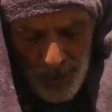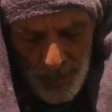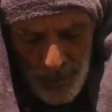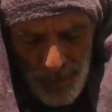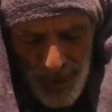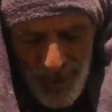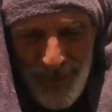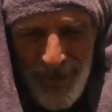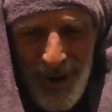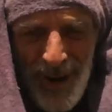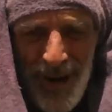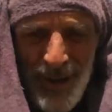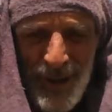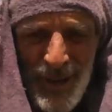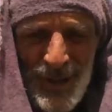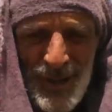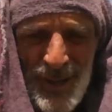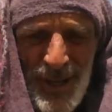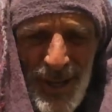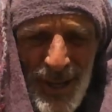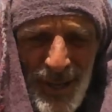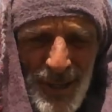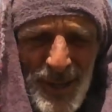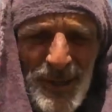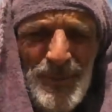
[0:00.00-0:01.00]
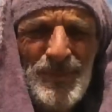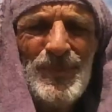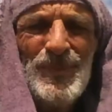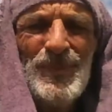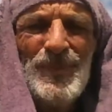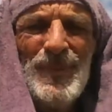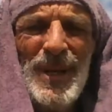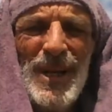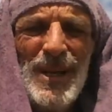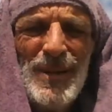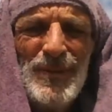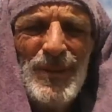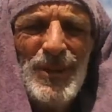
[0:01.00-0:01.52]
My father said,
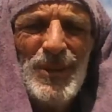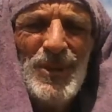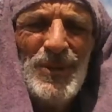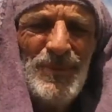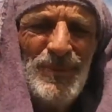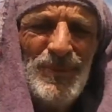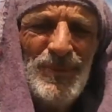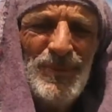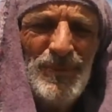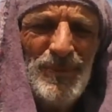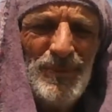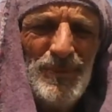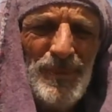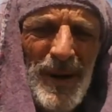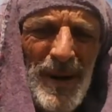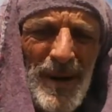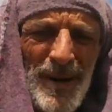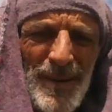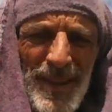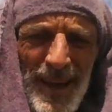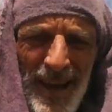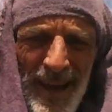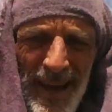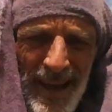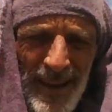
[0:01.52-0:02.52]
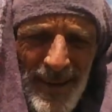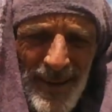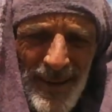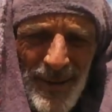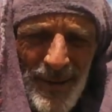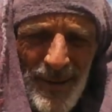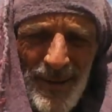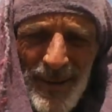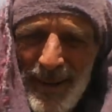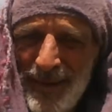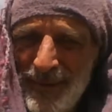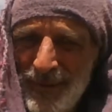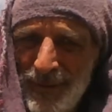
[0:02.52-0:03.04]
never bite the hand
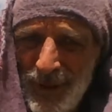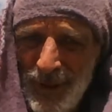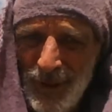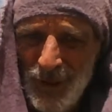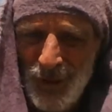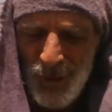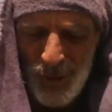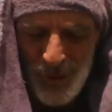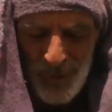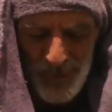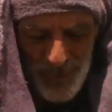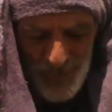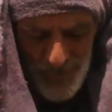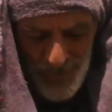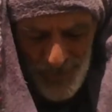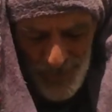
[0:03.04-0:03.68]
that feeds you.